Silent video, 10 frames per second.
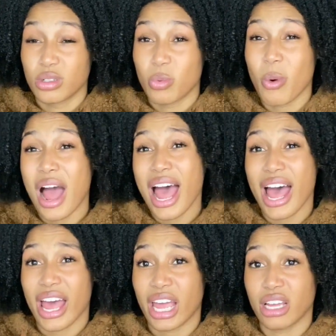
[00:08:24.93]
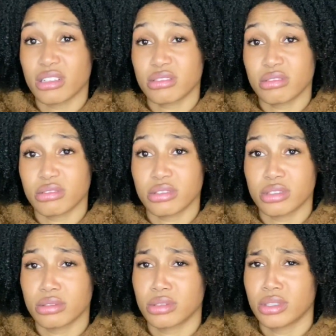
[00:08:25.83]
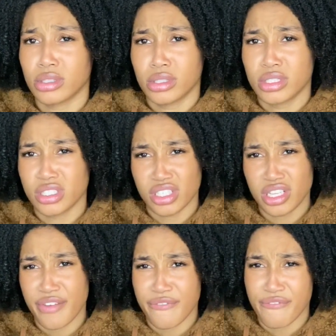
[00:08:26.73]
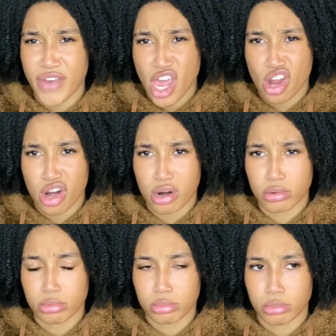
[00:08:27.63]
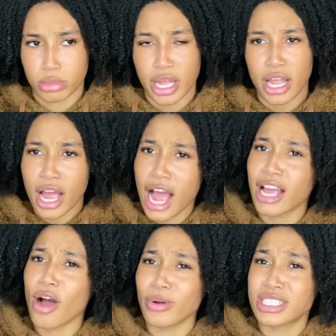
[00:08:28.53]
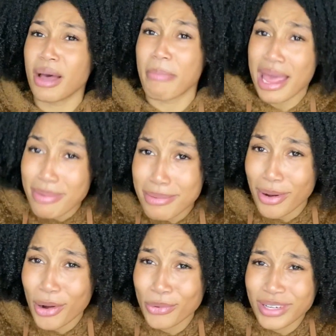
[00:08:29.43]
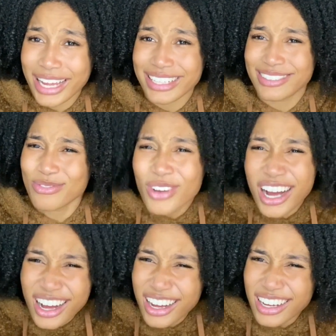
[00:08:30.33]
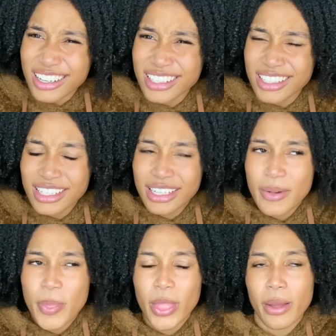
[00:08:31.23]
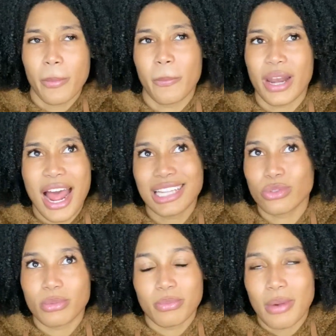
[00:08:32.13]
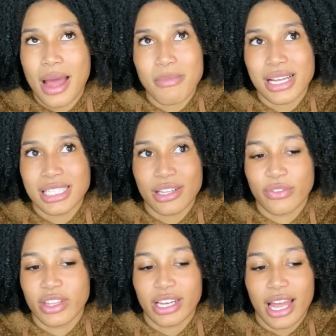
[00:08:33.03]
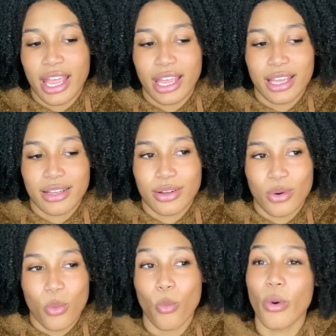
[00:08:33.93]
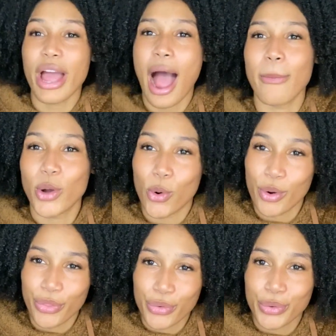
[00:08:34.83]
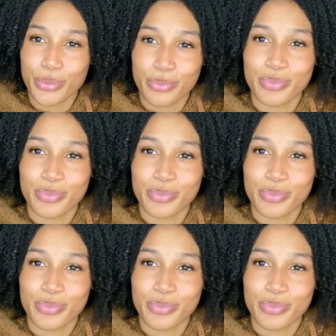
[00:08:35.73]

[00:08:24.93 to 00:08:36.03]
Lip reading: why? This isn't fair. Like, I go into baby mode, like, huh? But I have to remind myself that, like, what I'm going through